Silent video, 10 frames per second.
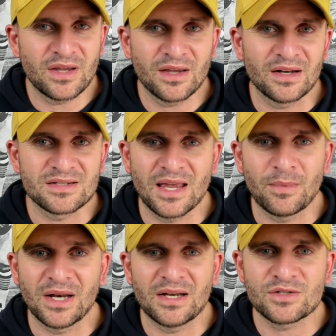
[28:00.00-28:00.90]
can get his name
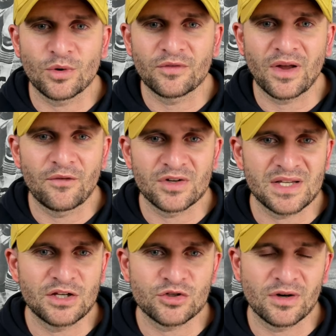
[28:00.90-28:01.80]
in any sort of
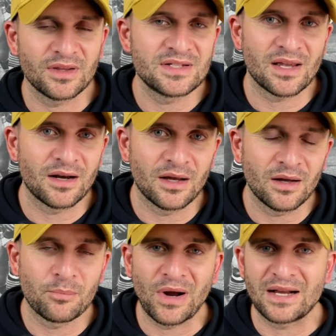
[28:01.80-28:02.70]
conversation or at least on a,
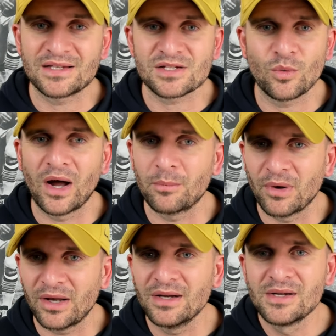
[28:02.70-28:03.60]
a practice squad.
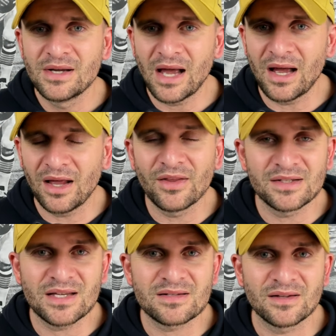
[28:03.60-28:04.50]
But I, I like
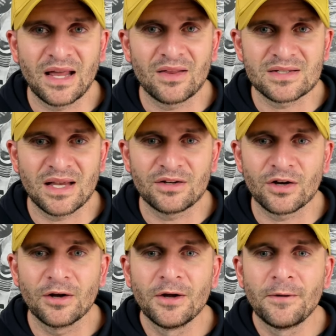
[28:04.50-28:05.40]
Deslyn
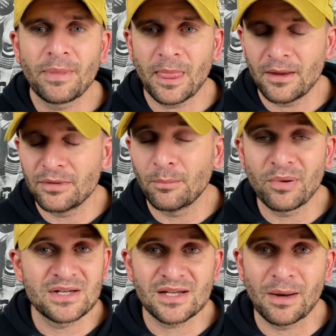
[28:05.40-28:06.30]
Alexander. Uh, the
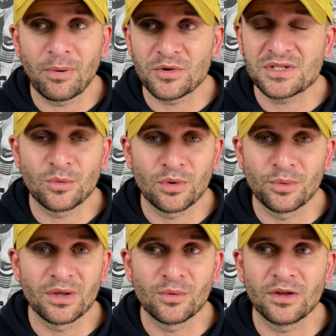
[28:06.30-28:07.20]
plays that I posted were
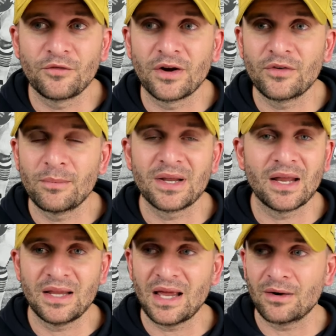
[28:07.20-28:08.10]
really, really fun of him. And
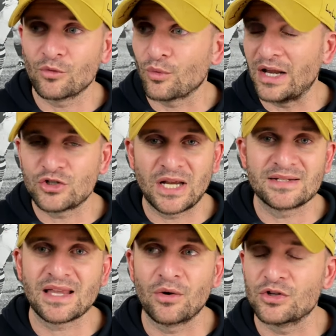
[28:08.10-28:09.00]
again, he had a great
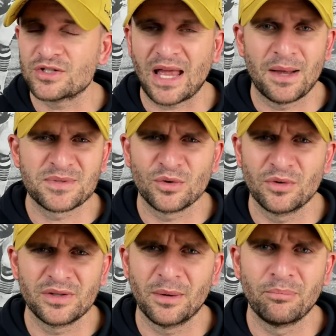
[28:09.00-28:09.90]
chase down and just
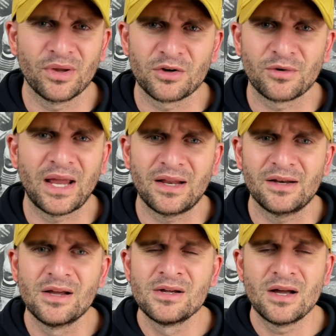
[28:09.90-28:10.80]
absolutely
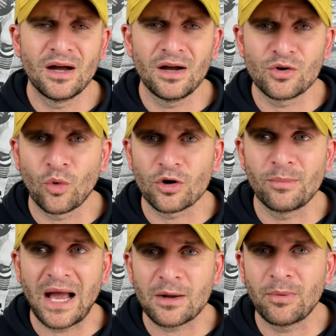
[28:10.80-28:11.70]
obliterated uh, a
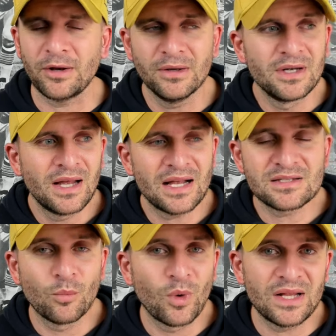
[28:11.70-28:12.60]
quarterback, but had
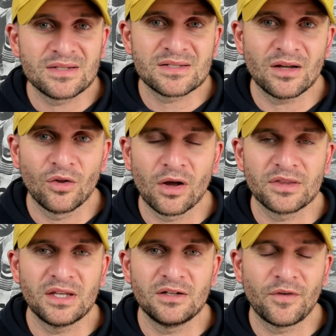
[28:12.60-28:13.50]
some wins along
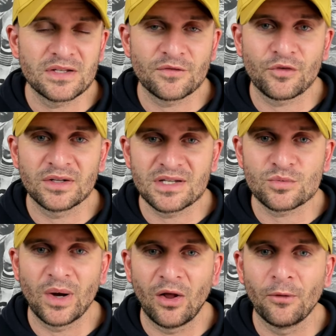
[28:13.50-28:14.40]
the defensive front as
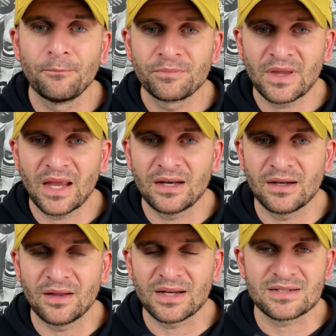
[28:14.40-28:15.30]
well. And
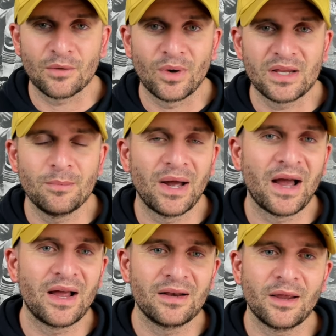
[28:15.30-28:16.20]
uh, like I said, I want to keep my
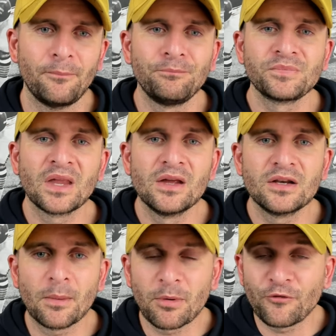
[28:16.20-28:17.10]
eye on him.
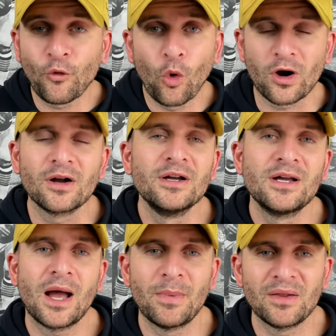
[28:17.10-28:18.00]
Number four
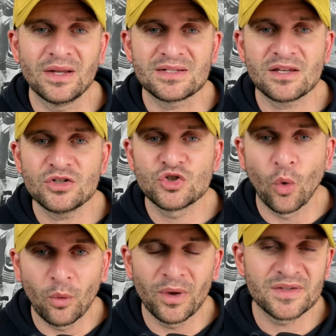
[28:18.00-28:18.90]
on my list,
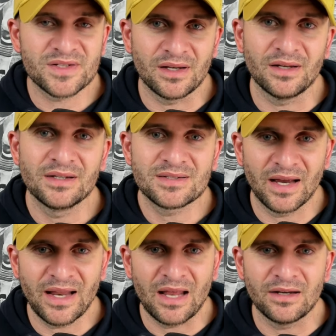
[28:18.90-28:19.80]
Joel Wilson,
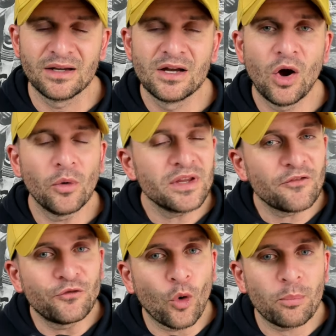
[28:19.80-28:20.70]
tight end, only a
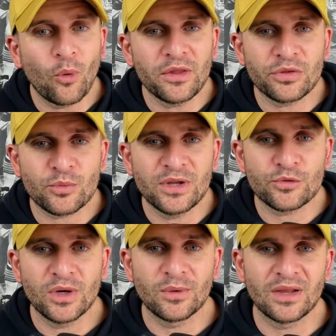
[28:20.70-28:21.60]
four point three
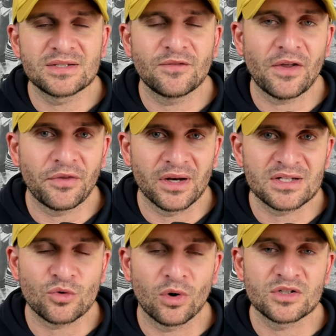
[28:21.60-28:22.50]
three relative athletic
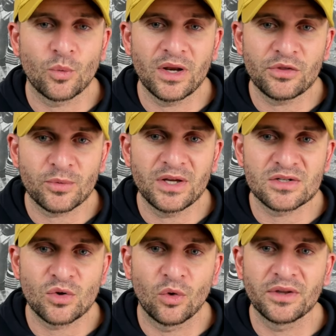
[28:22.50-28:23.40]
score, twenty-three
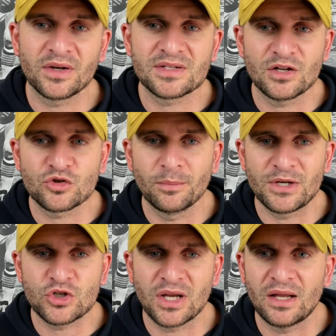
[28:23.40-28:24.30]
years old out of Central
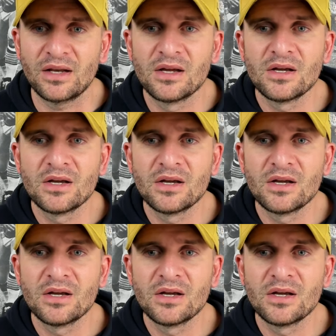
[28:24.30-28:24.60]
Michigan,